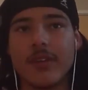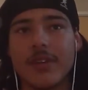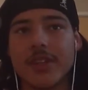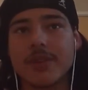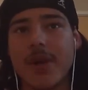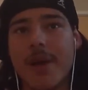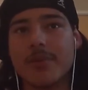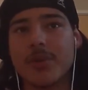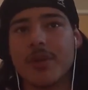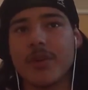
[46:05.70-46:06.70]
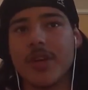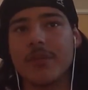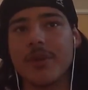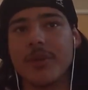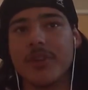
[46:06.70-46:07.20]
what happens when you don't come
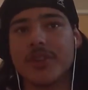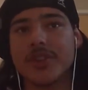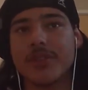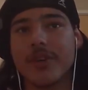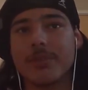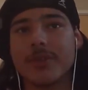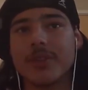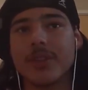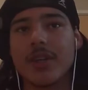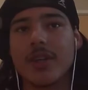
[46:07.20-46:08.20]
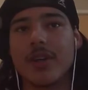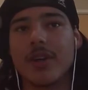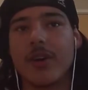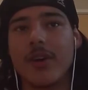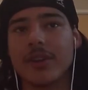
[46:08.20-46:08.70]
in with a script
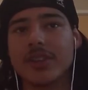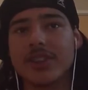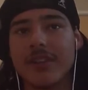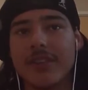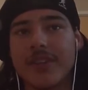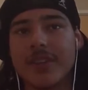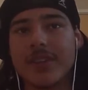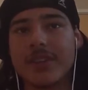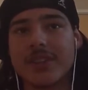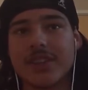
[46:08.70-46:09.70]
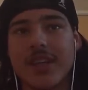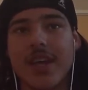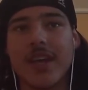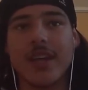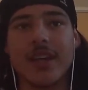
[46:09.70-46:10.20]
or something to say,
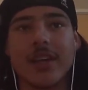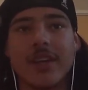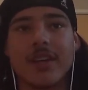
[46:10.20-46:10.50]
hey,